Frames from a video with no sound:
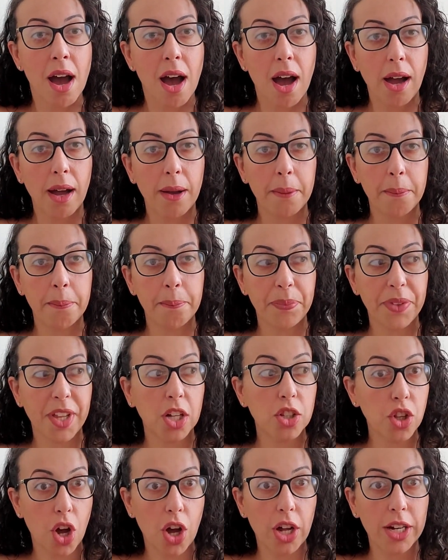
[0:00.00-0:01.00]

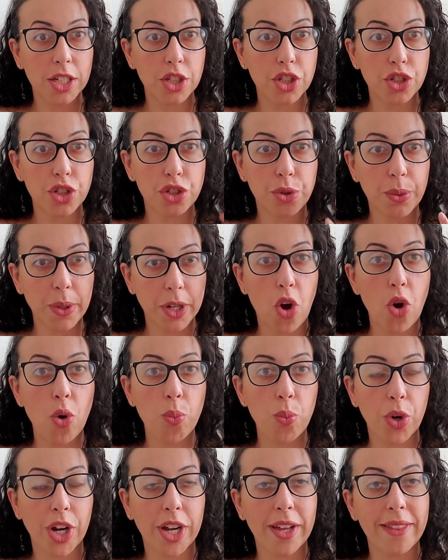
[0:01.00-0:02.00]
allotted to doing
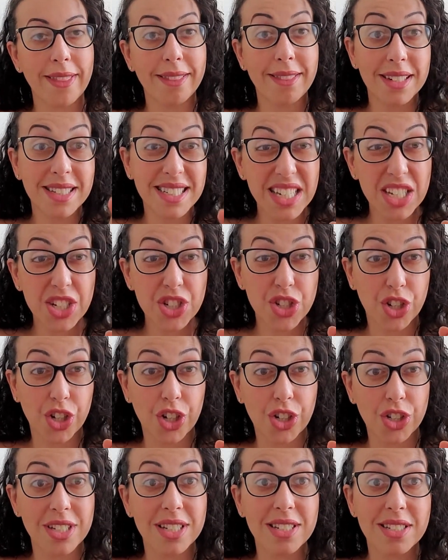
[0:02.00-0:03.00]
homework that the
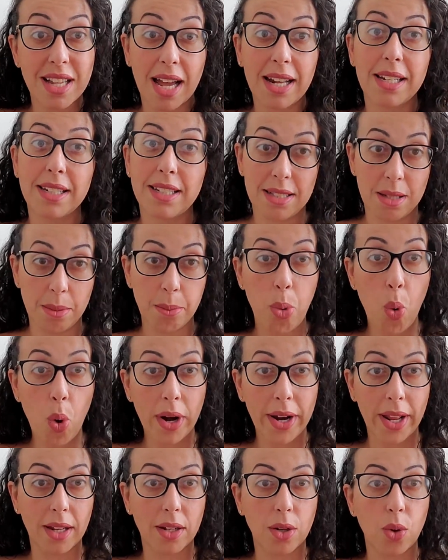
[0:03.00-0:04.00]
teacher decided is
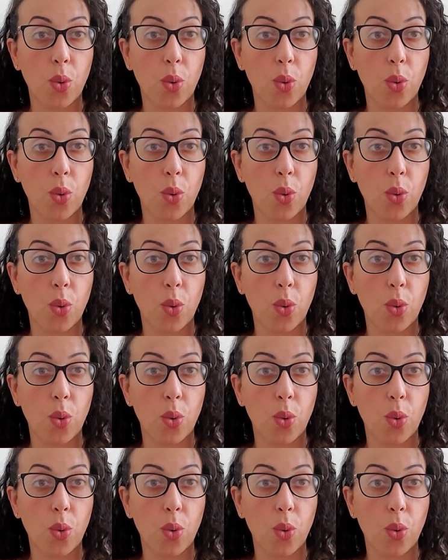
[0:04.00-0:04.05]
important